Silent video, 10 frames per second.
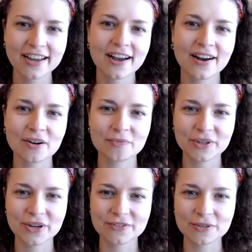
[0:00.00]
but
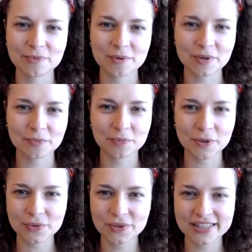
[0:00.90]
you have to be
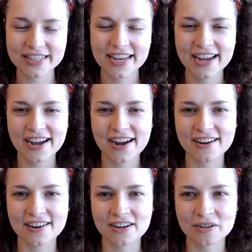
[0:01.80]
both.
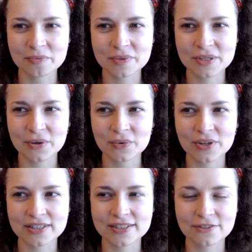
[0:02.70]
So
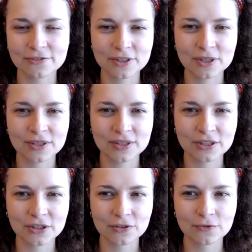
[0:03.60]
it's definitely
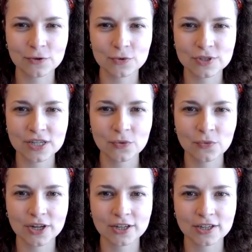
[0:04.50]
confusing
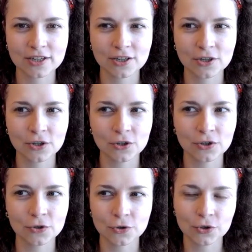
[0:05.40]
when
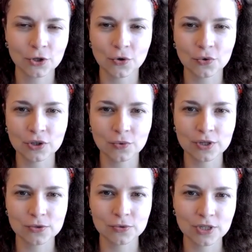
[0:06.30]
you're the only
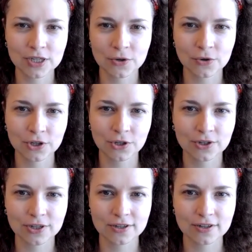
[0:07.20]
one doing it, or
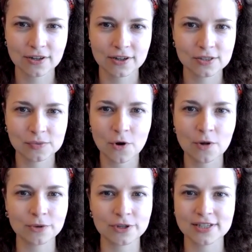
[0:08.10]
you're a small
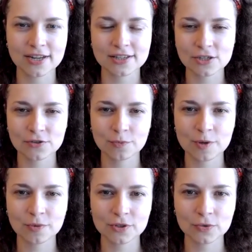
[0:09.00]
percentage of
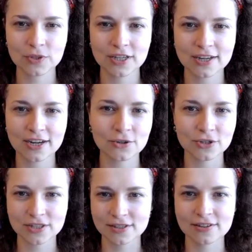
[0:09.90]
people doing it, and you're
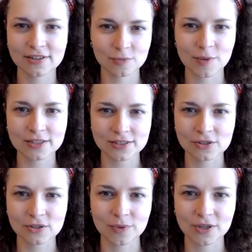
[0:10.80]
still expected
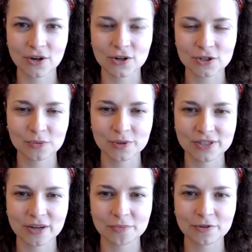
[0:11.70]
to be
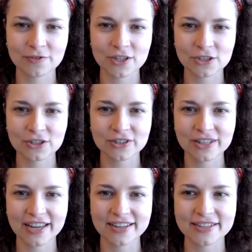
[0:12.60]
100% professional
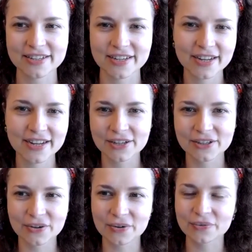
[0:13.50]
and
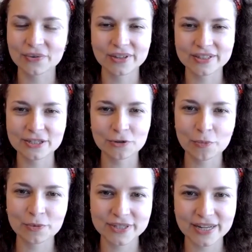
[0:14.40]

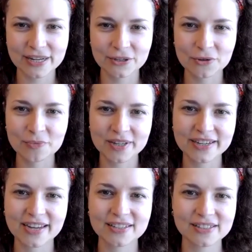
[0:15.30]
0% human
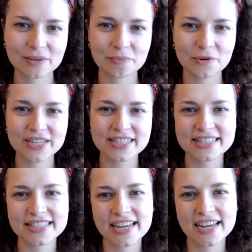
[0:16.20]
at some
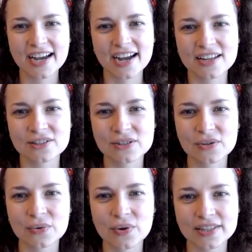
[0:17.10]
points. And
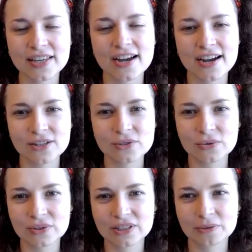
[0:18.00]
so, yeah, I
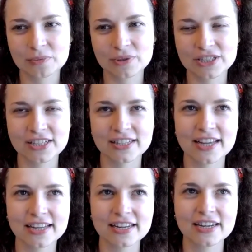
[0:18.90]
totally appreciate
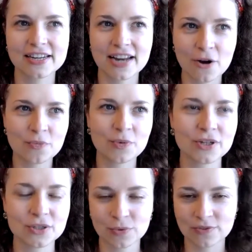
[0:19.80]
that now,
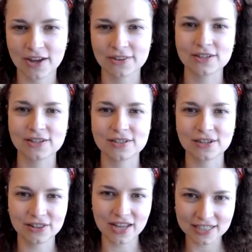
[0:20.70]
because we've had this
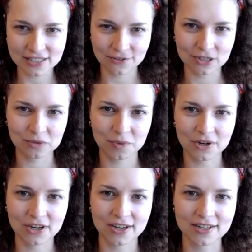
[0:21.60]
collective
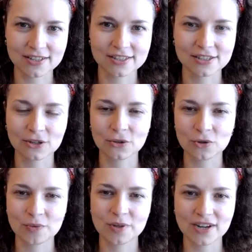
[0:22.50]
experience, the
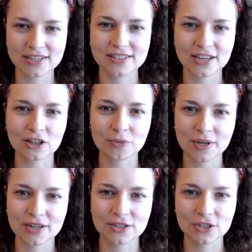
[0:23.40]
humanizing
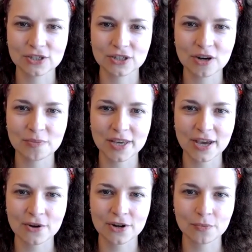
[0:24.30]
element is just coming
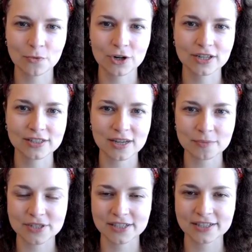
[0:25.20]
out and more
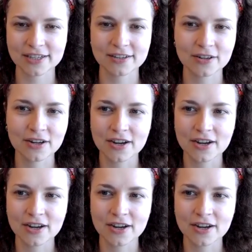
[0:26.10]
accepted. And